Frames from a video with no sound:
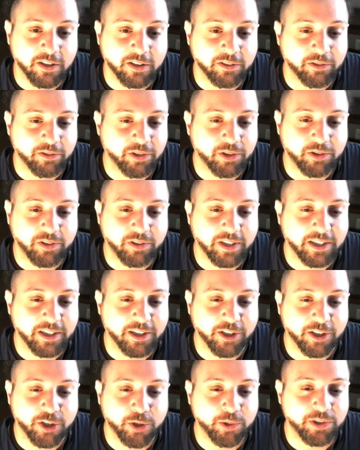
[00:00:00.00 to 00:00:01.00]
Little like
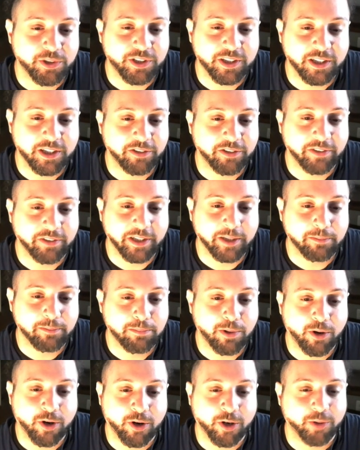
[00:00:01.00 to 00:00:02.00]
acoustic clean
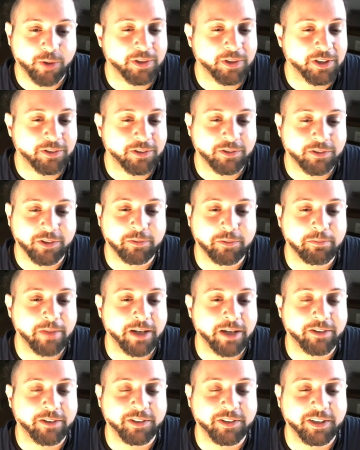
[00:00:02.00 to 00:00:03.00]
part with a little
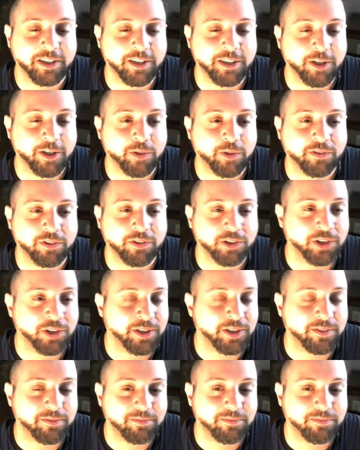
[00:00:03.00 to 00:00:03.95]
melody over it.